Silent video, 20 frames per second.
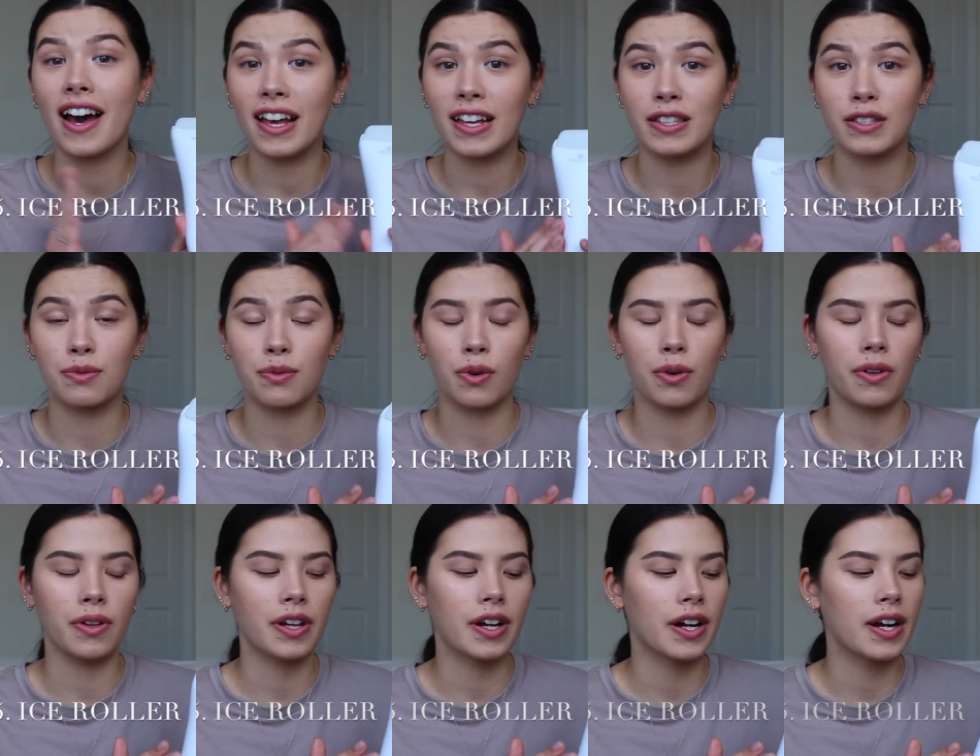ice
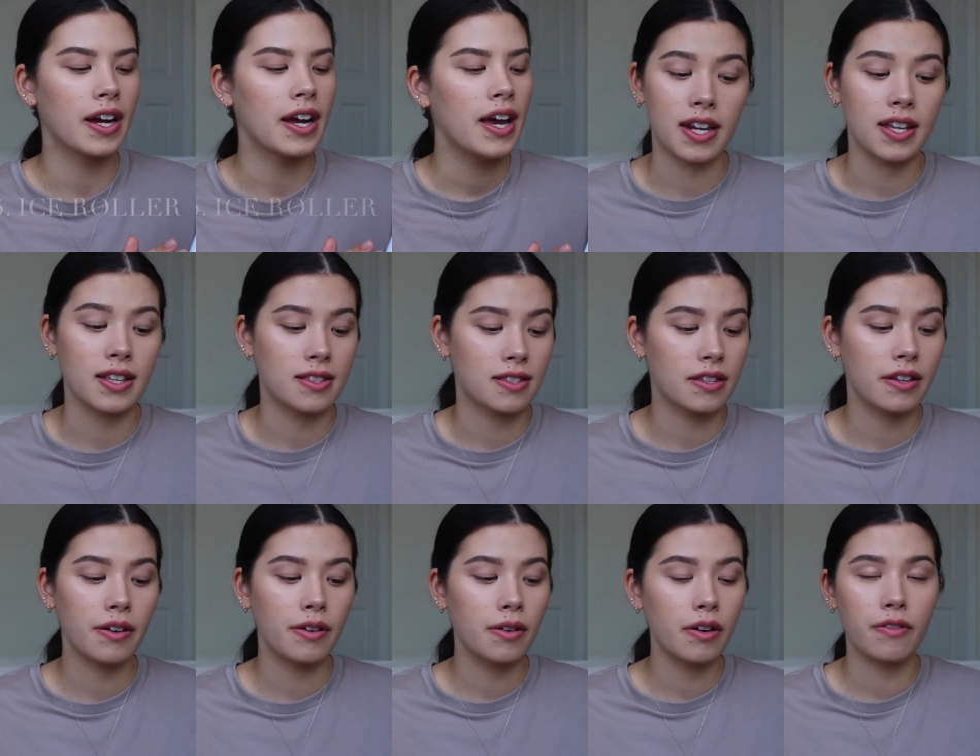roller, and it's
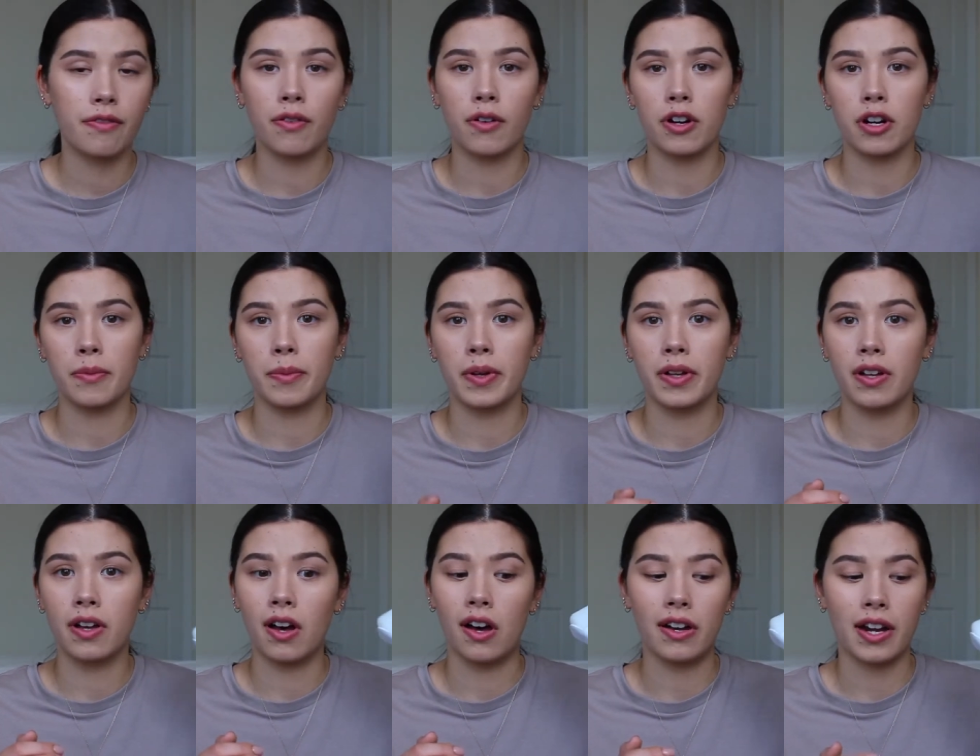so
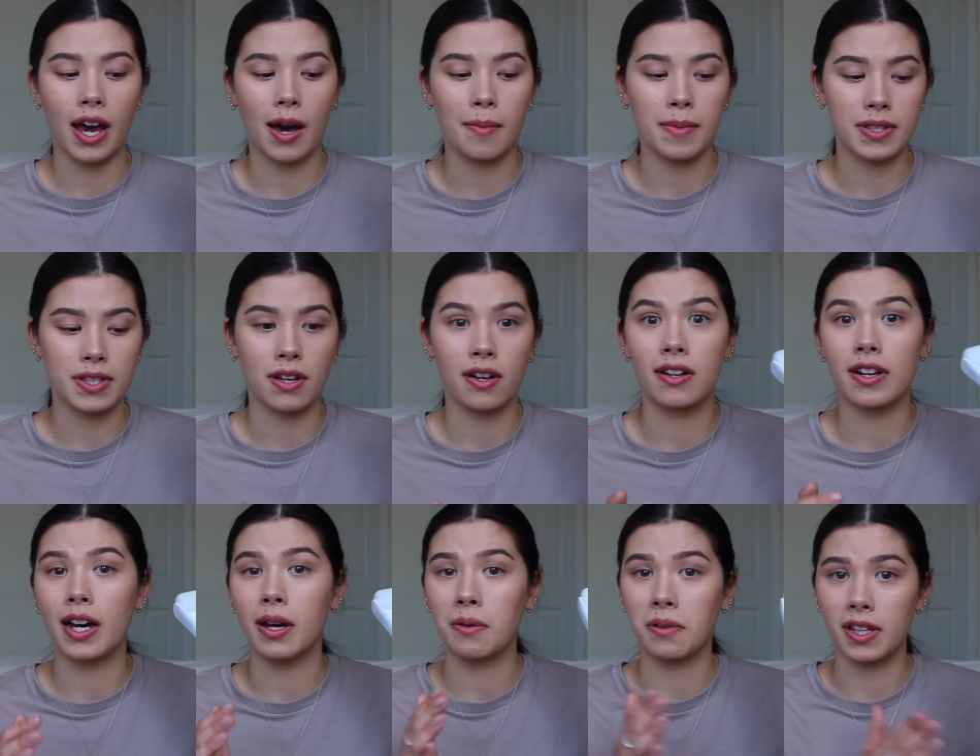affordable on
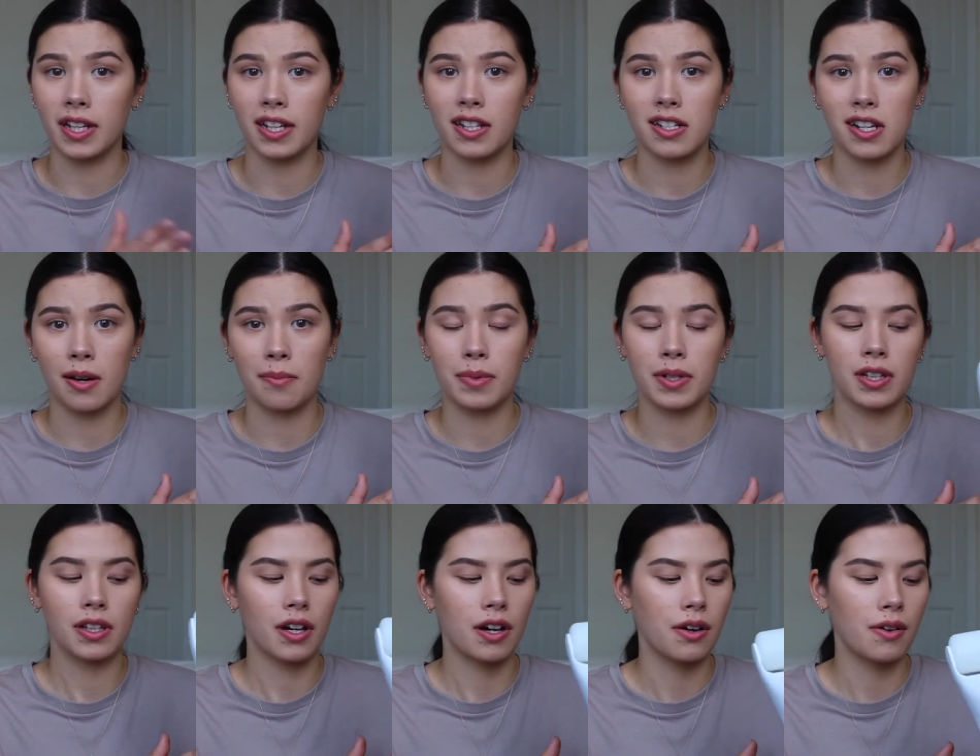Amazon. I will link it down
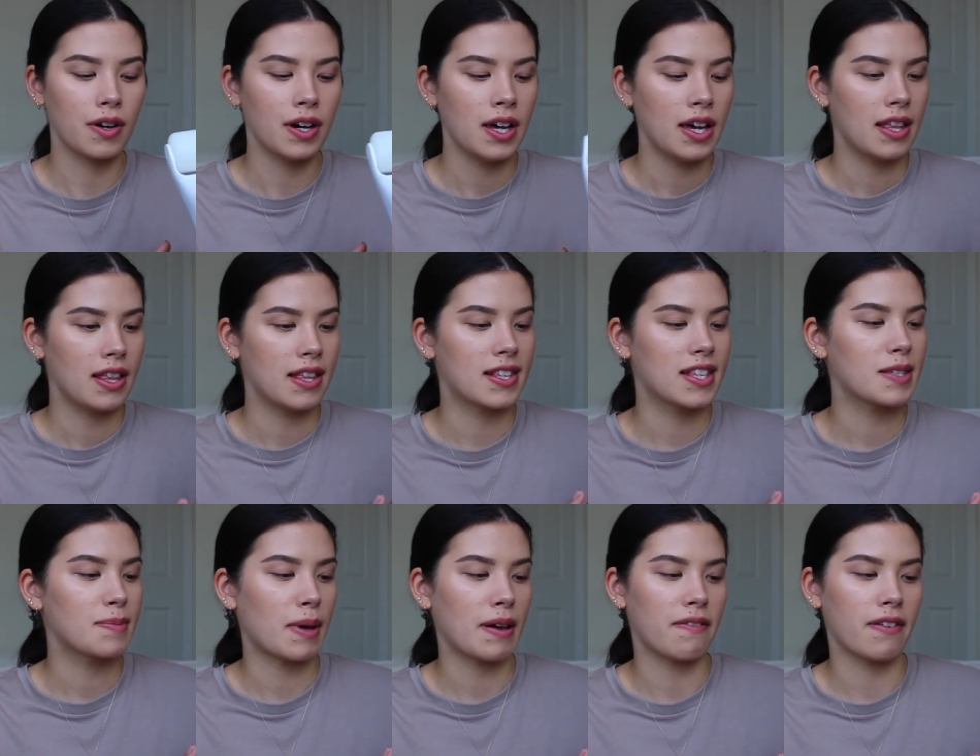below. This
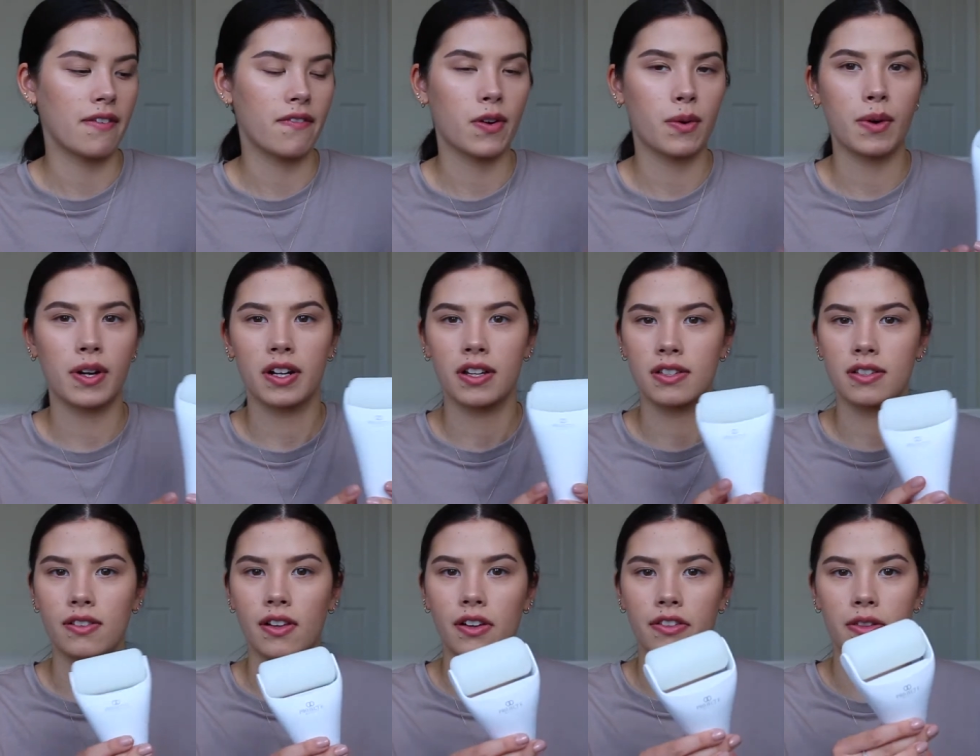is my favorite one
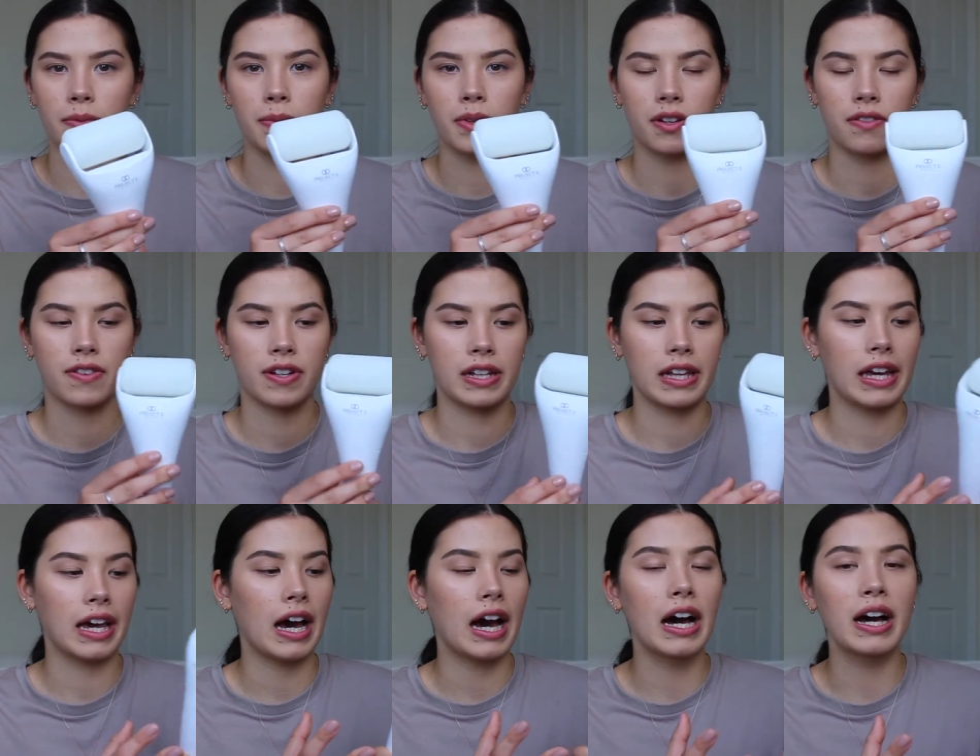because a lot of them look
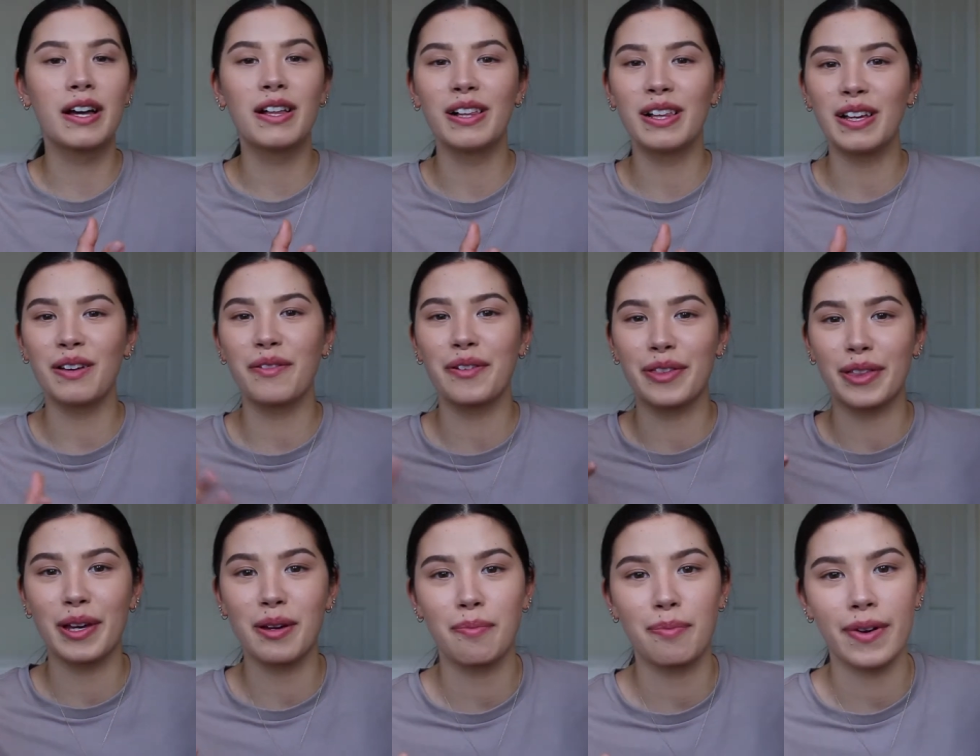really ugly
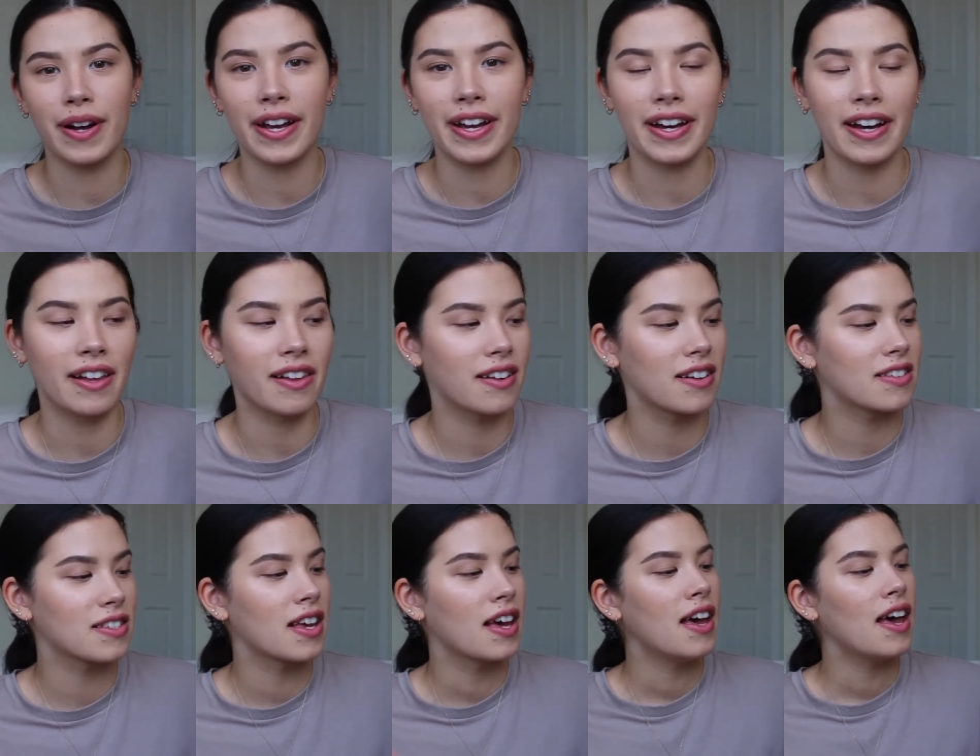with like bright
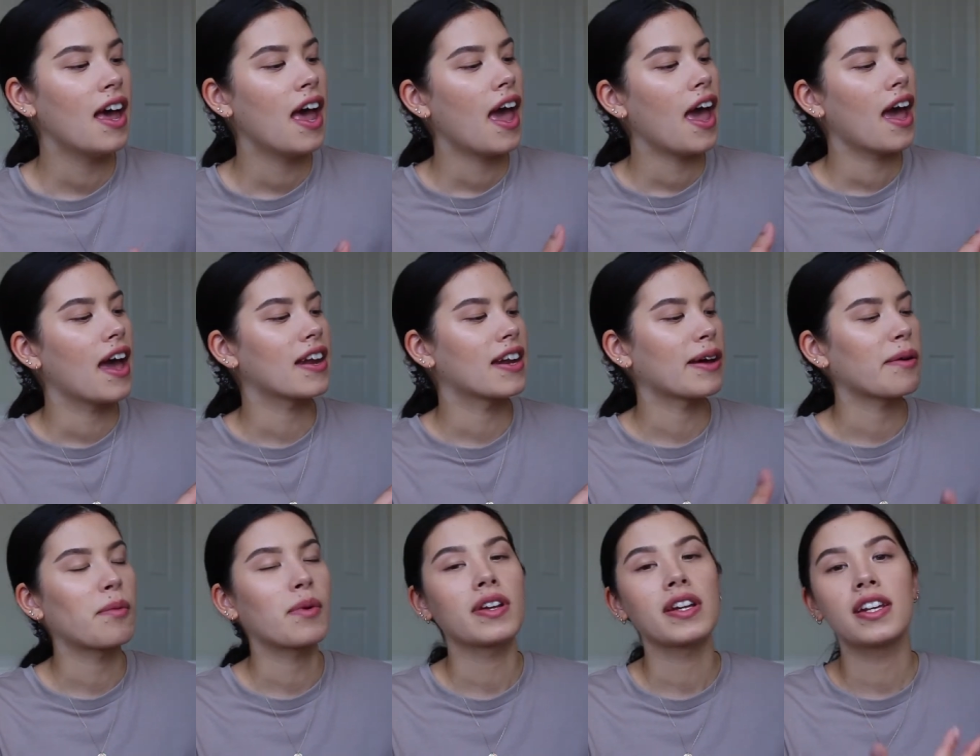colors, and
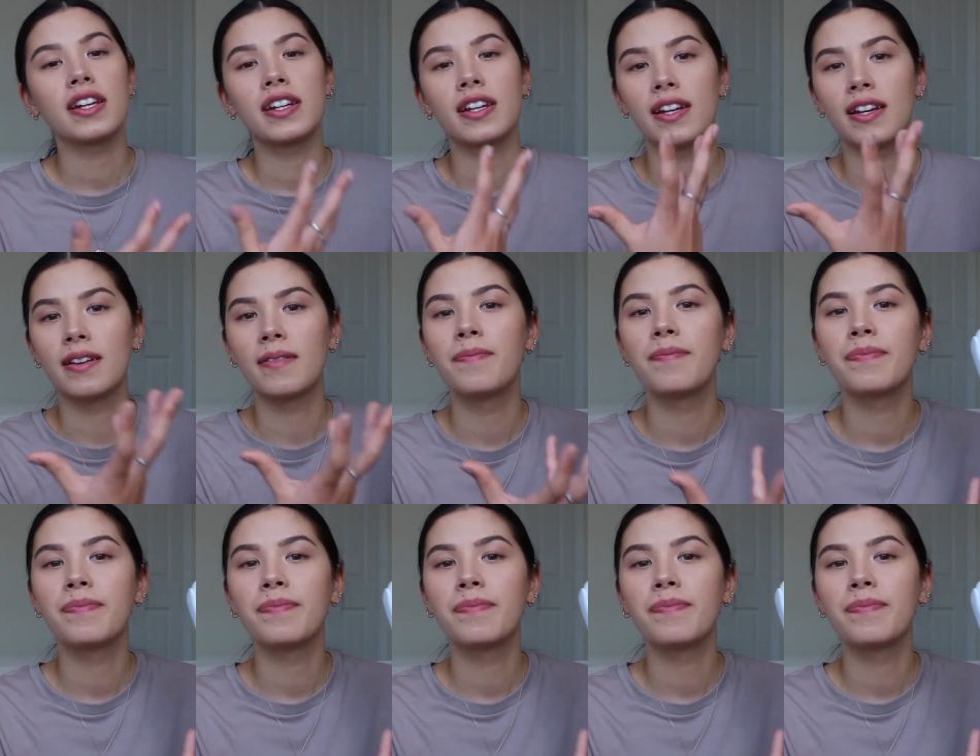I wanted a